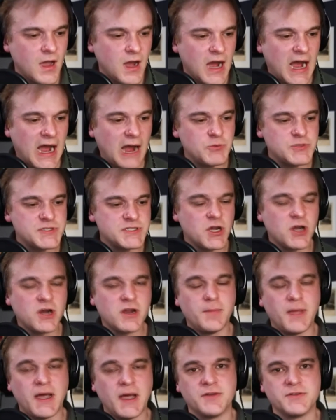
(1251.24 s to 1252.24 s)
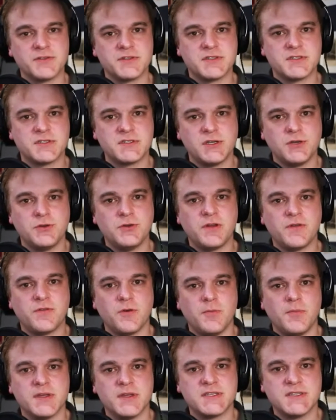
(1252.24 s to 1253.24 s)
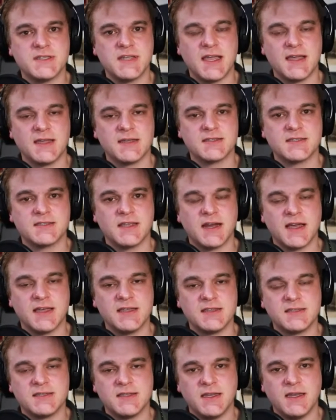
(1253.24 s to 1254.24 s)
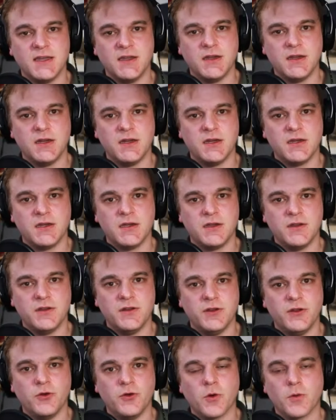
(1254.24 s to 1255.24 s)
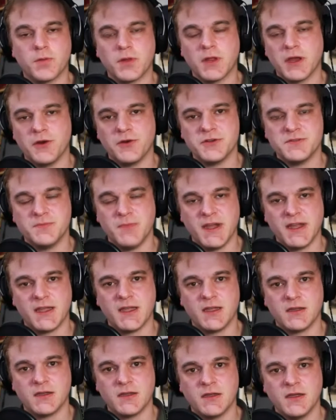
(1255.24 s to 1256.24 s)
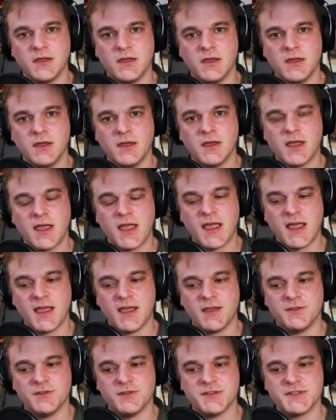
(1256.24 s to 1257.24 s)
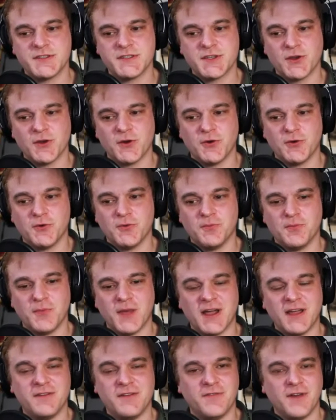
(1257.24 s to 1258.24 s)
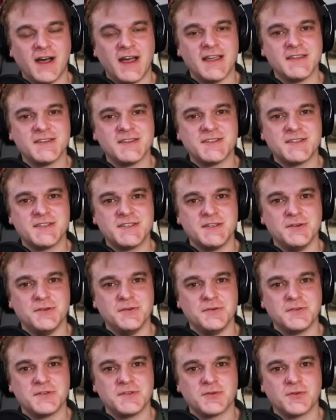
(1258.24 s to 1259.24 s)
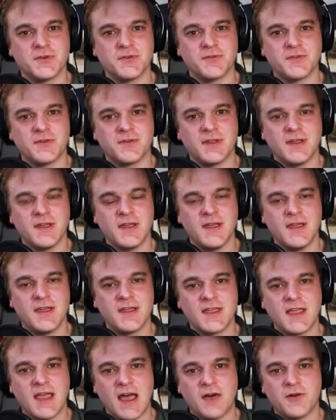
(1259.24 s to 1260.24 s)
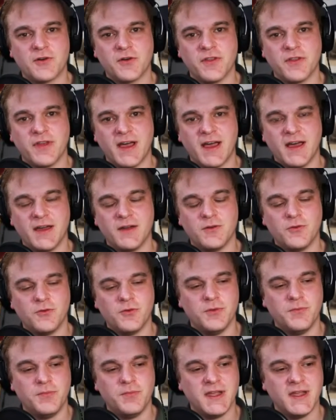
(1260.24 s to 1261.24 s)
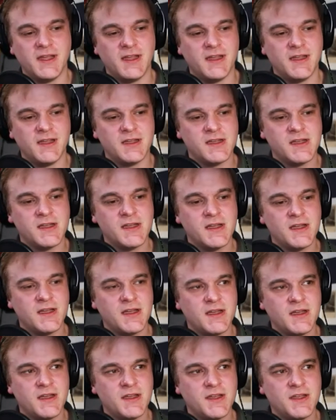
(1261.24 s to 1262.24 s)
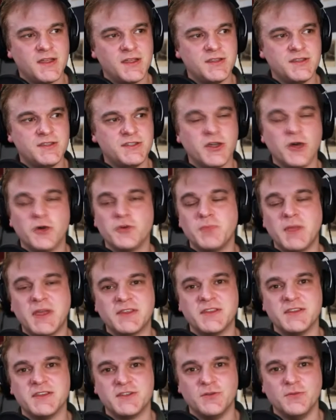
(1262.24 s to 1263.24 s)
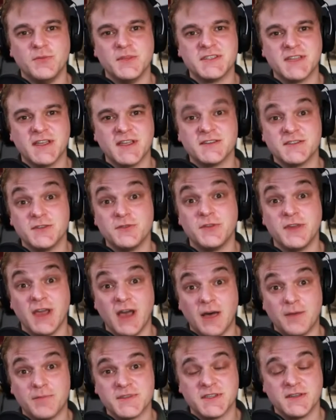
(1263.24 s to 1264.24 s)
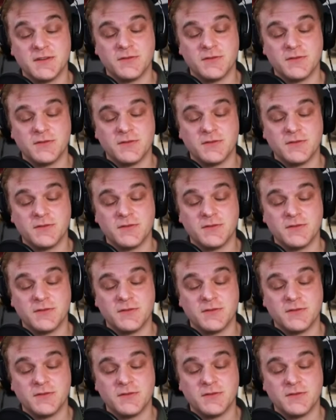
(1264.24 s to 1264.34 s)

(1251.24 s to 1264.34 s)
i would talk about two different mistakes that i see newer players making. And so my advice to sort of counter that would be don't make these two mistakes. Do the opposite,